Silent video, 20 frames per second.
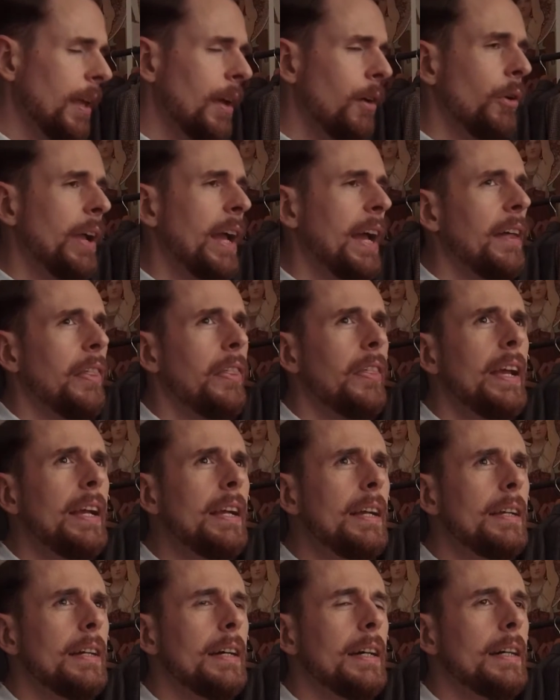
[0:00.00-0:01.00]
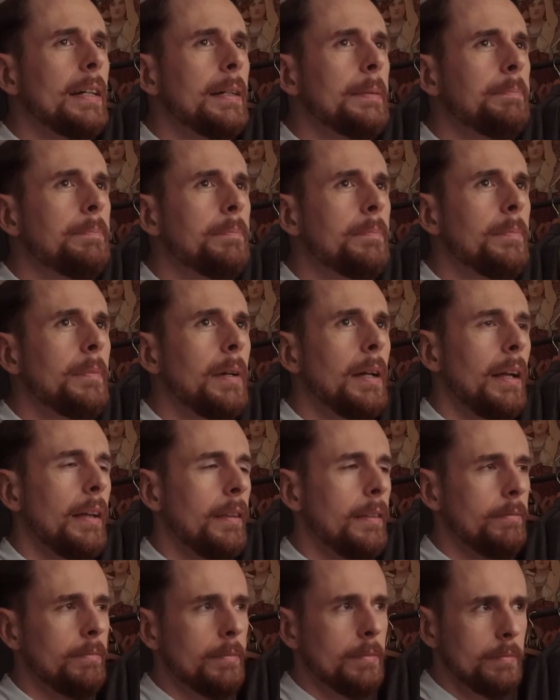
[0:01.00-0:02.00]
Okay, I think
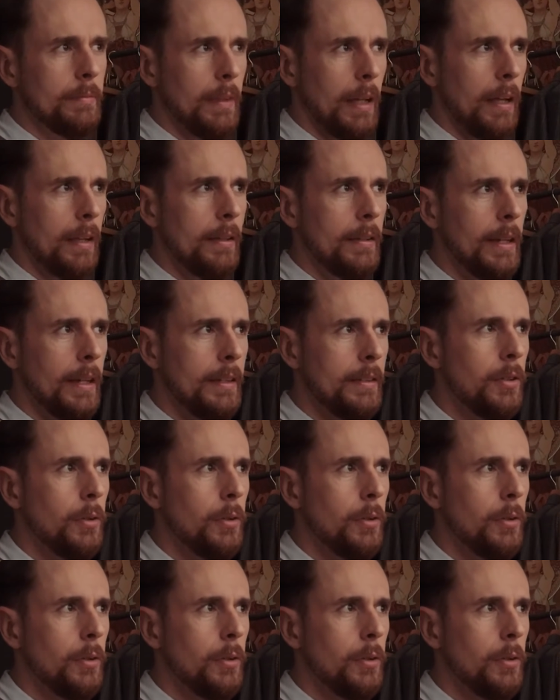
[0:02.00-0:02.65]
I